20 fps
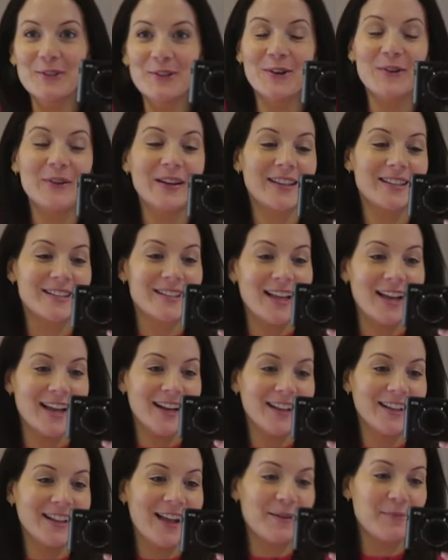so
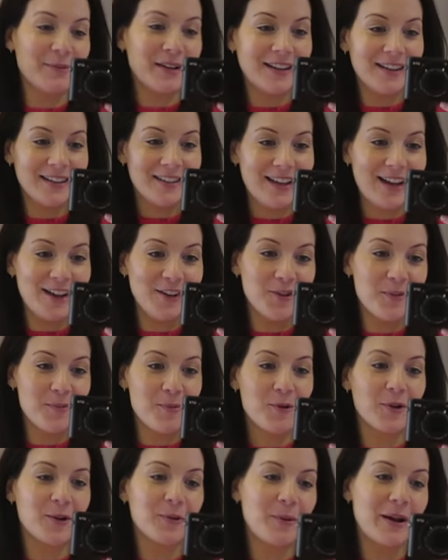excited I'm gonna tell you
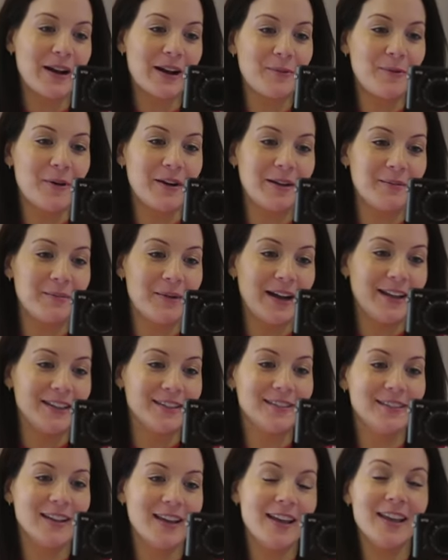more what I want to buy
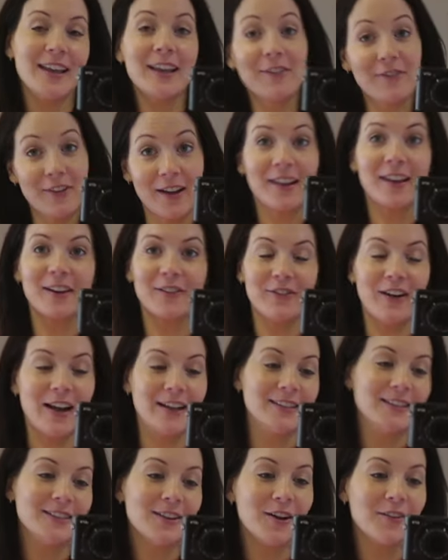today if I can
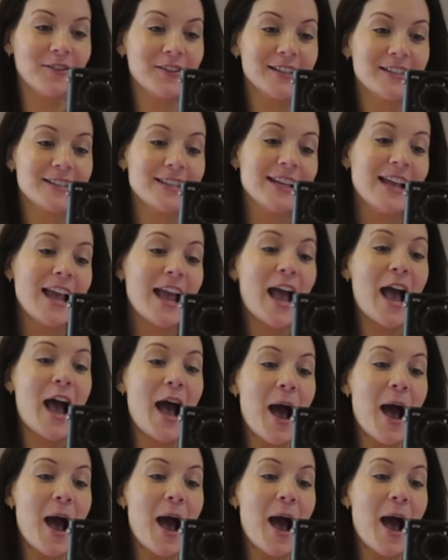find it obviously